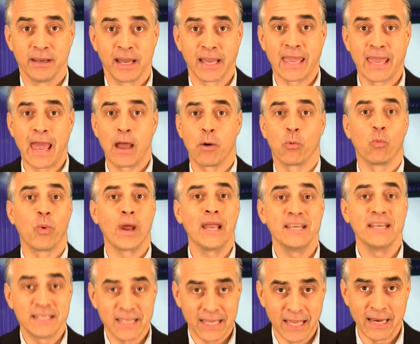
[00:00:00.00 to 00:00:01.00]
I can't
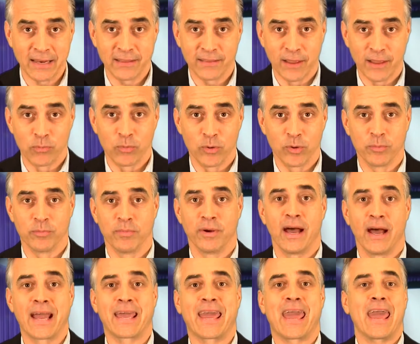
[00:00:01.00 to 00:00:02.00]
wait to get in that room.
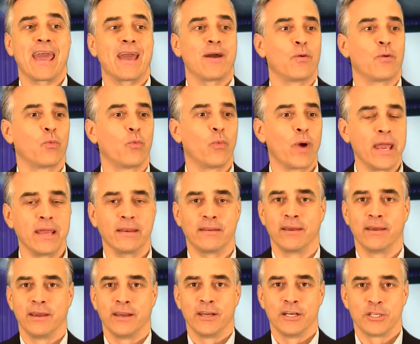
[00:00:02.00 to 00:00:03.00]
I can't
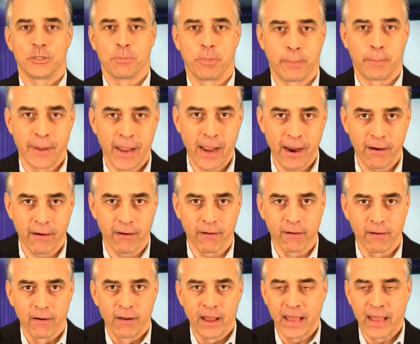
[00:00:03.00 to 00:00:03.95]
wait to prepare.